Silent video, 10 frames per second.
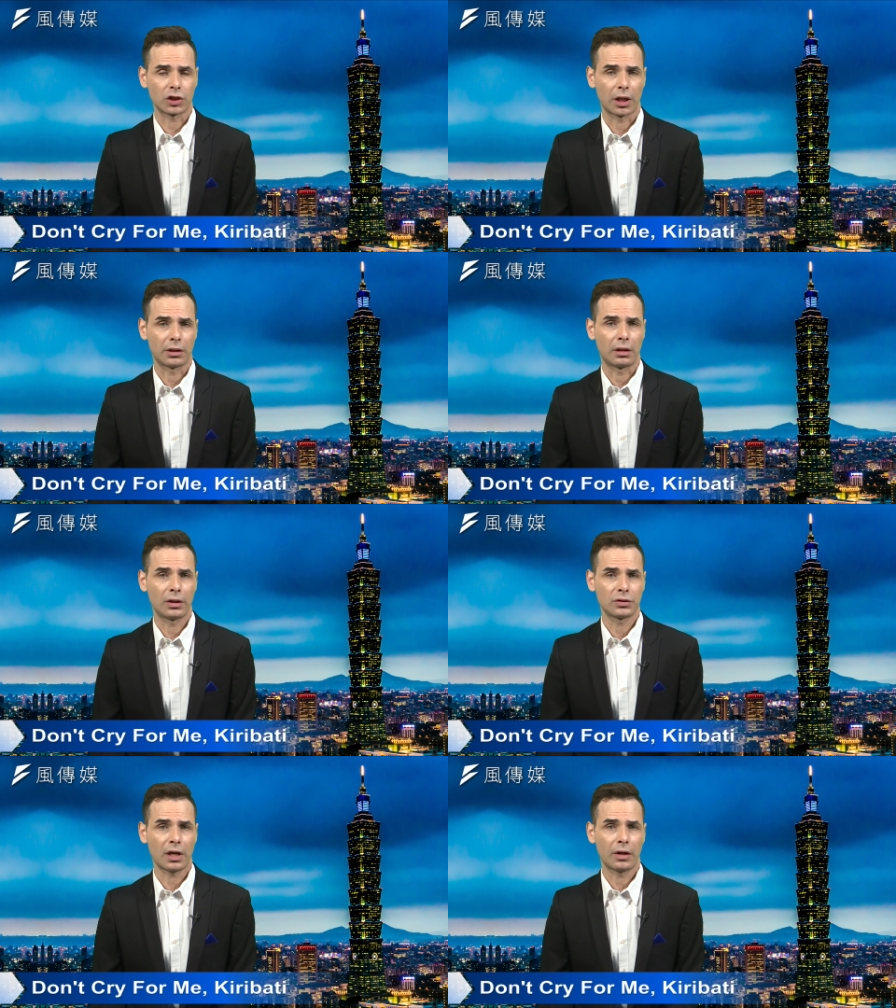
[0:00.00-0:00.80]
China
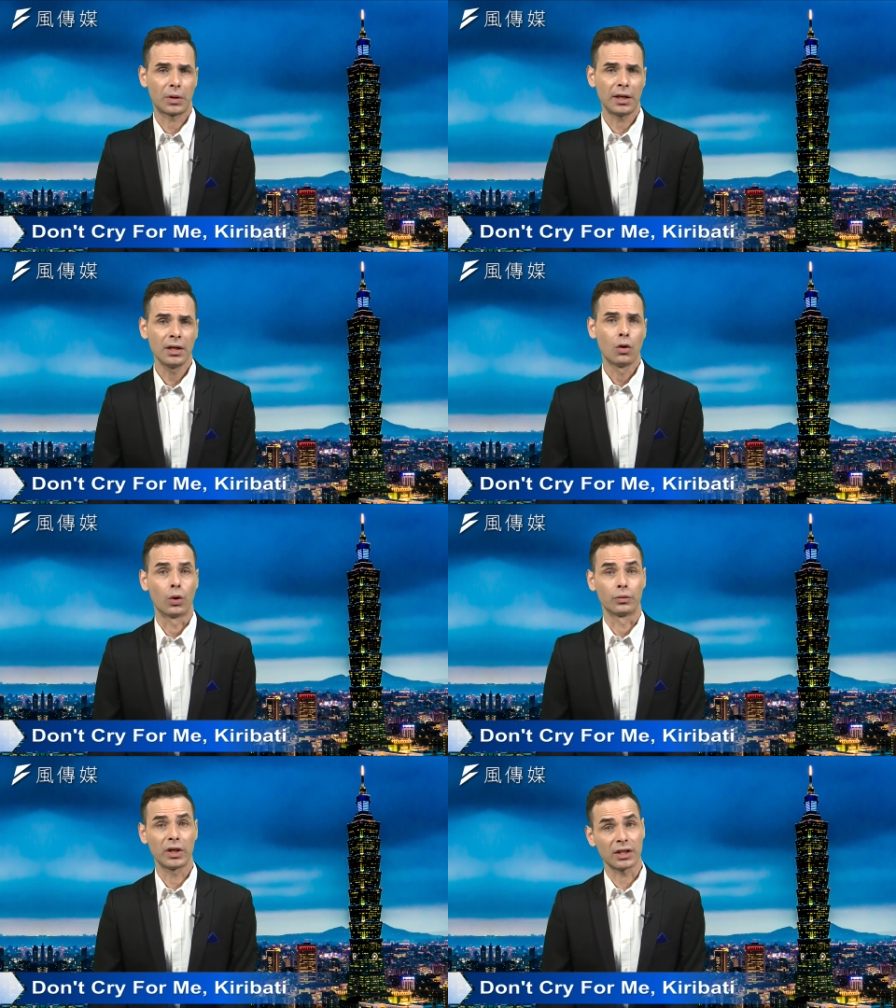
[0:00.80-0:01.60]
on Taiwan,
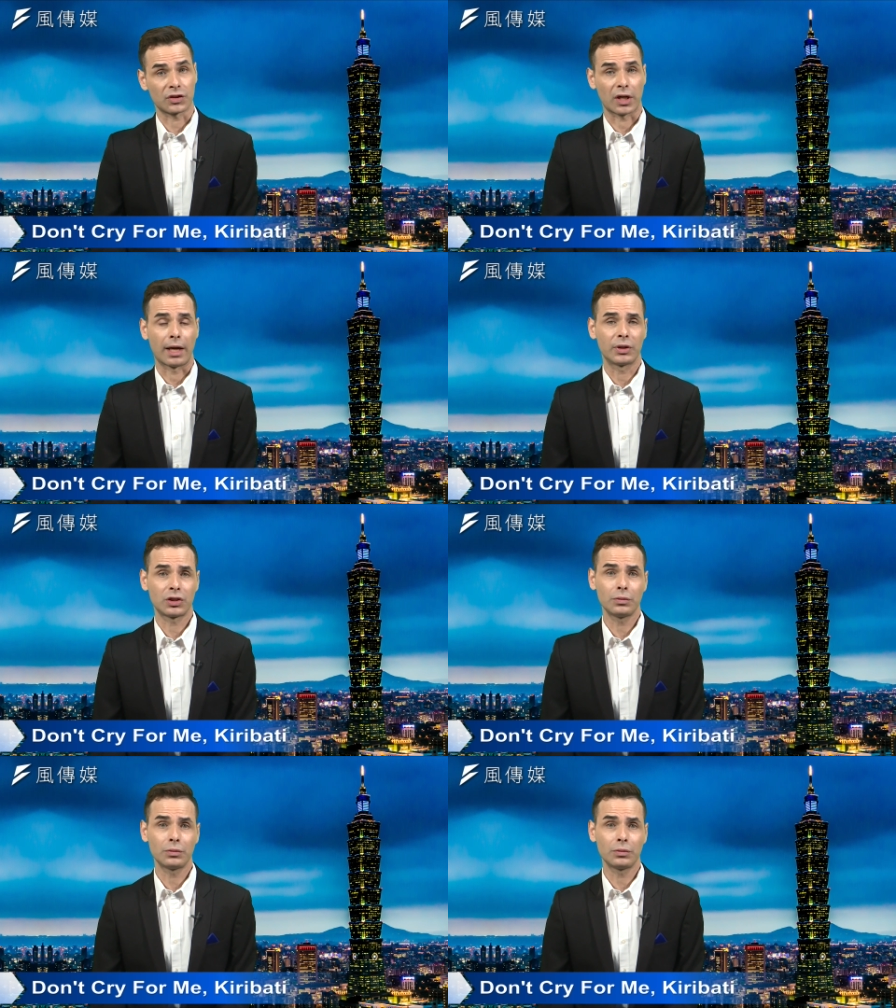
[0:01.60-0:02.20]
or reestablished.